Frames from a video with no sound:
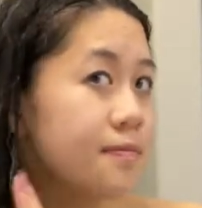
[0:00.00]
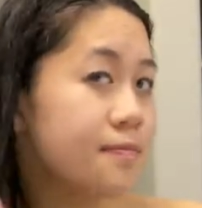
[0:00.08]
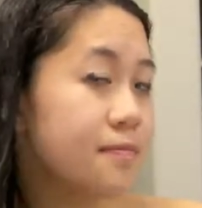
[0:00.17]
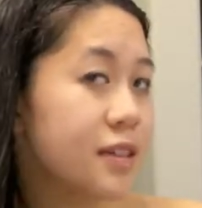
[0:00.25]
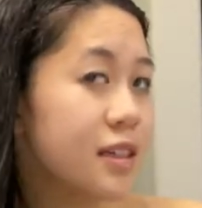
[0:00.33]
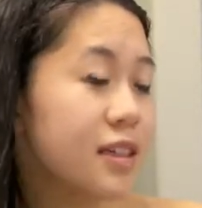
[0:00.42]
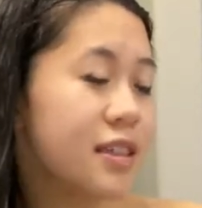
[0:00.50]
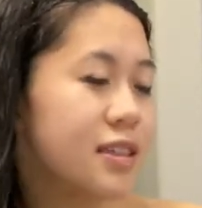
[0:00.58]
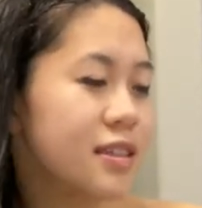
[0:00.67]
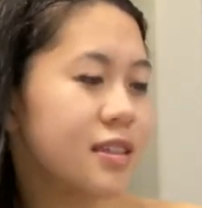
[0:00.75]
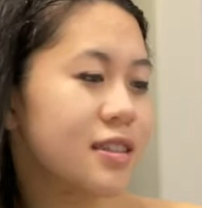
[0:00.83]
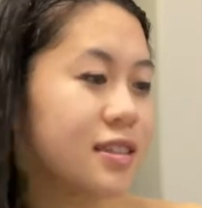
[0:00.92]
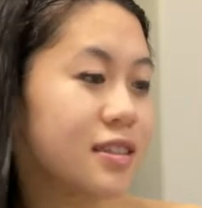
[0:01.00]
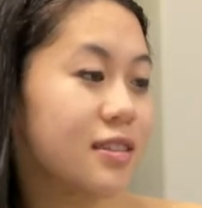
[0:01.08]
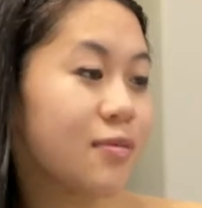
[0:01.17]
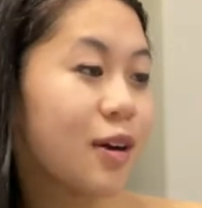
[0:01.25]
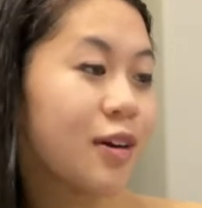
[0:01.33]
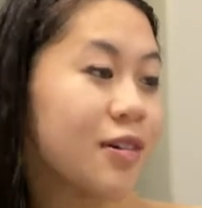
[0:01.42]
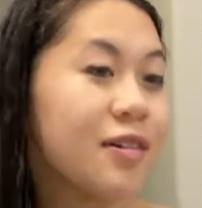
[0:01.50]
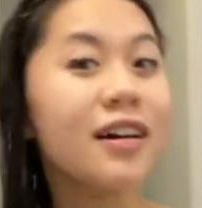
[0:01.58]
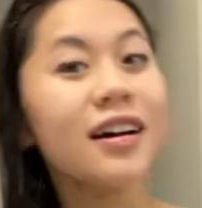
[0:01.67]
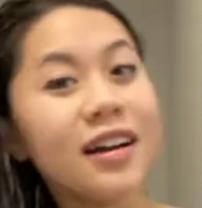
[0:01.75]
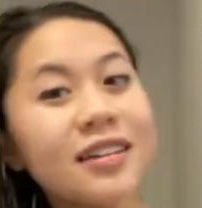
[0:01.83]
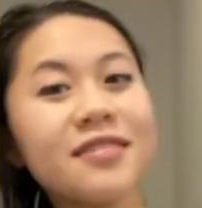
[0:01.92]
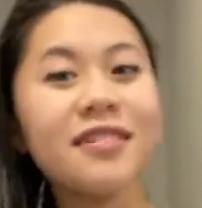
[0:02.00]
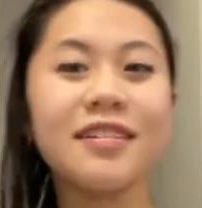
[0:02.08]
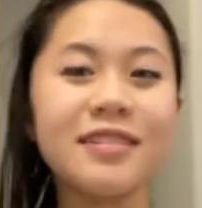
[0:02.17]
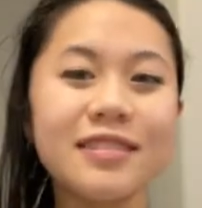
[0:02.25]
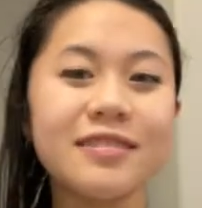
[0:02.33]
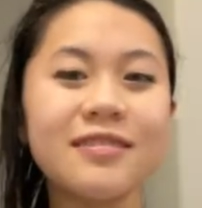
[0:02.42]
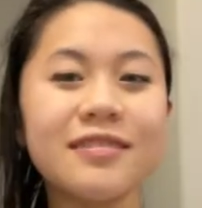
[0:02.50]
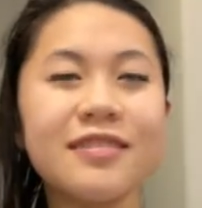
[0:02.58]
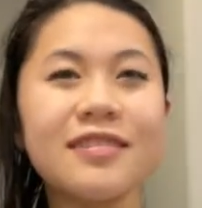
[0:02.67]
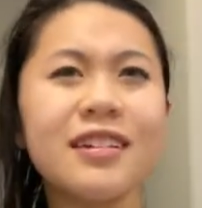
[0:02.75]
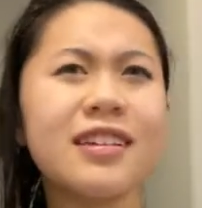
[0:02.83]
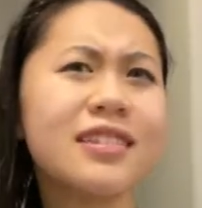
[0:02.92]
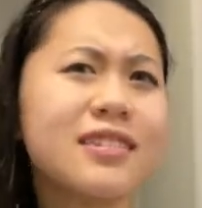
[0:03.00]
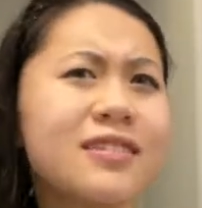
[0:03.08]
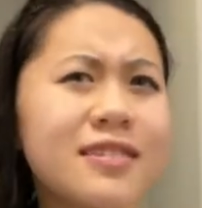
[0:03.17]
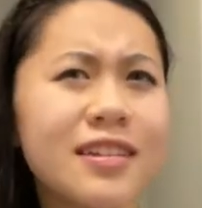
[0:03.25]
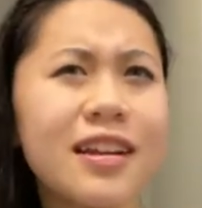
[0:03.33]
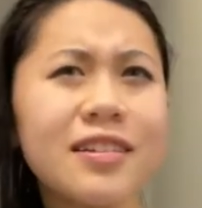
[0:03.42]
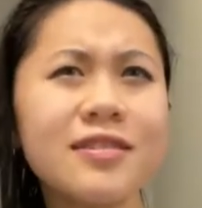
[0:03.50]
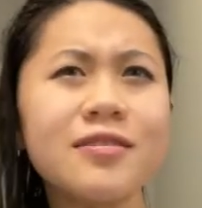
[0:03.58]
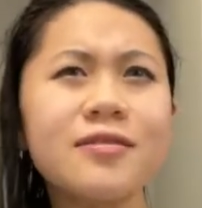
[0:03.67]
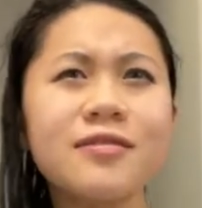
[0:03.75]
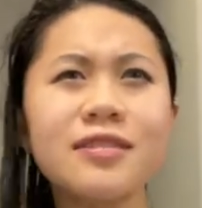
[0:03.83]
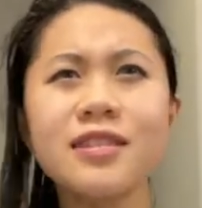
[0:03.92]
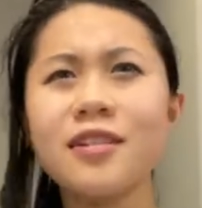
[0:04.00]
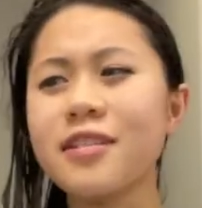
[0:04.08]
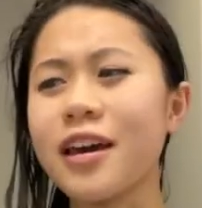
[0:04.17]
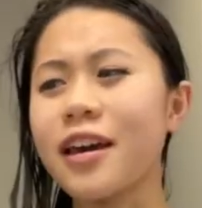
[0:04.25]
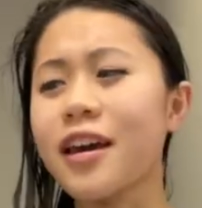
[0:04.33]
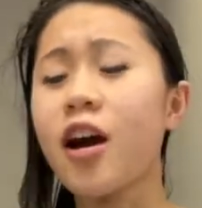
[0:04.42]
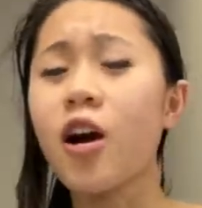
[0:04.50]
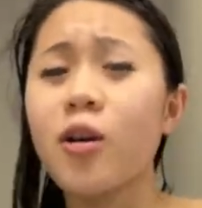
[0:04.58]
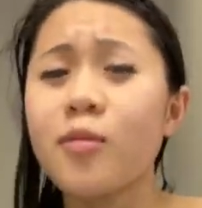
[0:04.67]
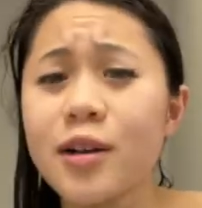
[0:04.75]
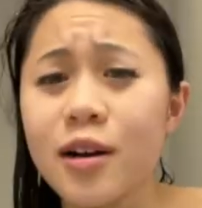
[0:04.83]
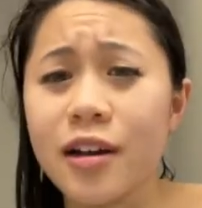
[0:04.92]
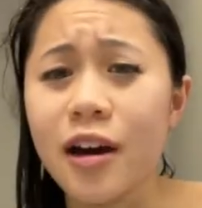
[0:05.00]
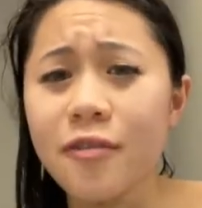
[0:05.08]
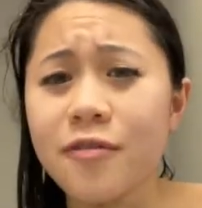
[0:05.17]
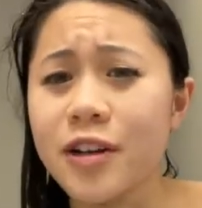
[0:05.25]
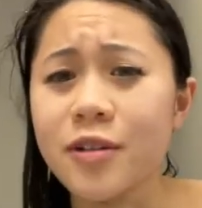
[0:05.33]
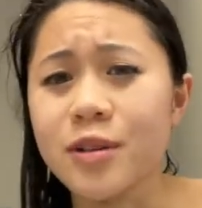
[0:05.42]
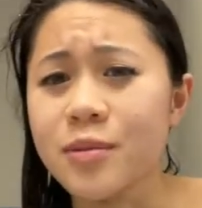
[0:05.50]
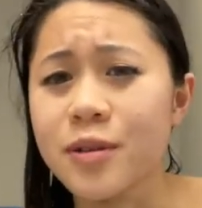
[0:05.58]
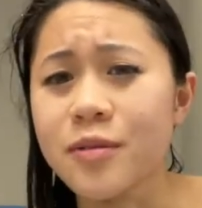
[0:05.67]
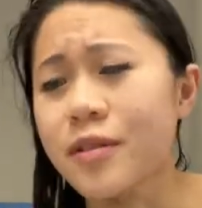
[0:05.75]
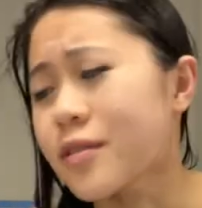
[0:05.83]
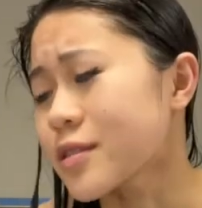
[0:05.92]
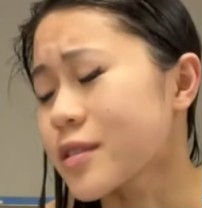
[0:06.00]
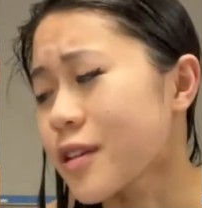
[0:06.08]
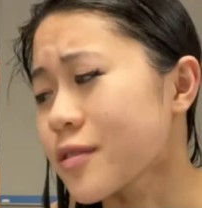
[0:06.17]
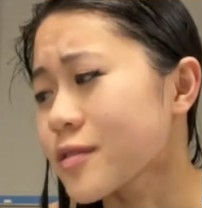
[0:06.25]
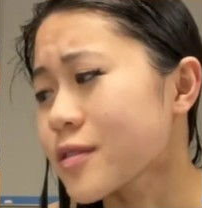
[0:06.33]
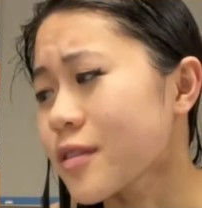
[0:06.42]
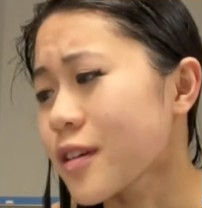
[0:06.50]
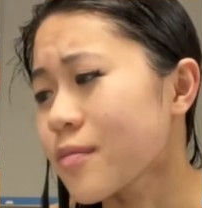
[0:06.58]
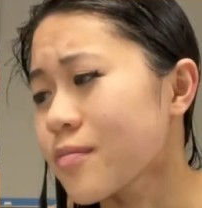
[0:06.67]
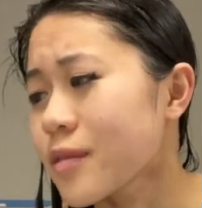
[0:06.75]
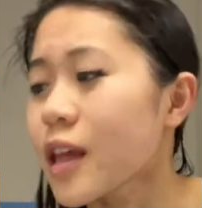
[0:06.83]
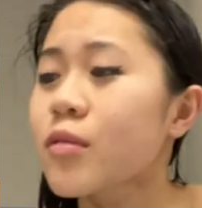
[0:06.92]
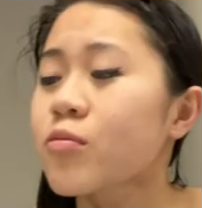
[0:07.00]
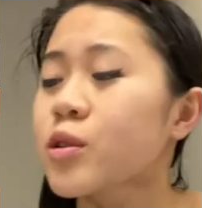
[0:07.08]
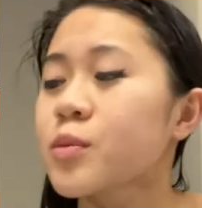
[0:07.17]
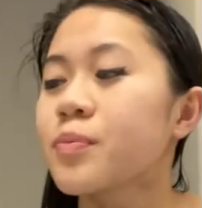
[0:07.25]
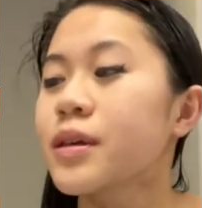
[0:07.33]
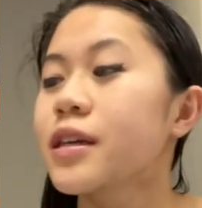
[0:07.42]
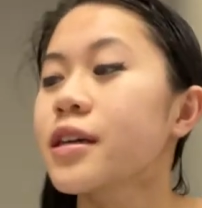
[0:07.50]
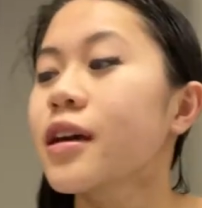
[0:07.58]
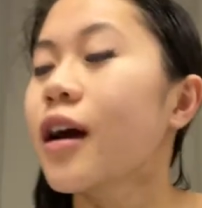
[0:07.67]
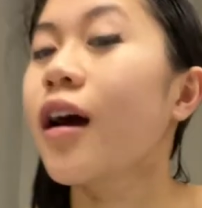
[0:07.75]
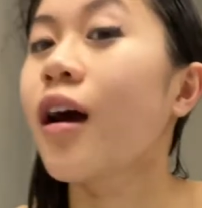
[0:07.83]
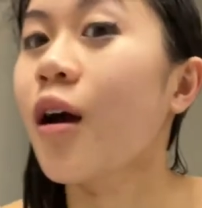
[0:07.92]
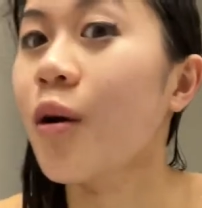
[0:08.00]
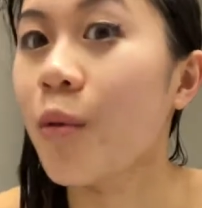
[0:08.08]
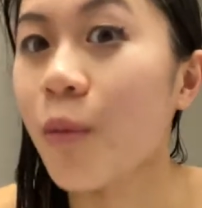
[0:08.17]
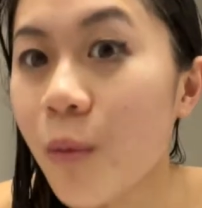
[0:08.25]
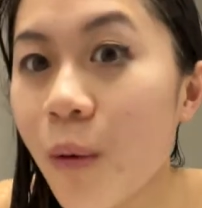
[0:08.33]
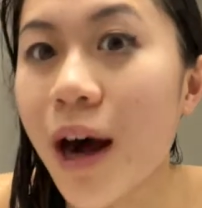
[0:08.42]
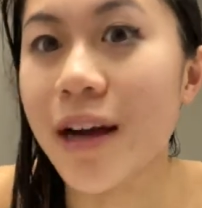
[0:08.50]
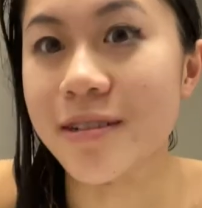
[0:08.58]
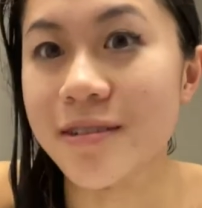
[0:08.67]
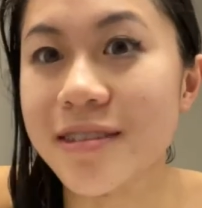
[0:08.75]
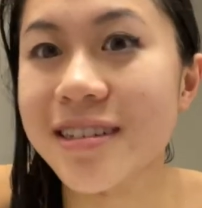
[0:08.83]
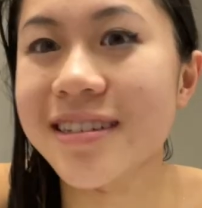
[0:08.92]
Because tomorrow I do have school, unless there's another snow day. Oh my god, how funny would it be if there was another snow day? That would be wild.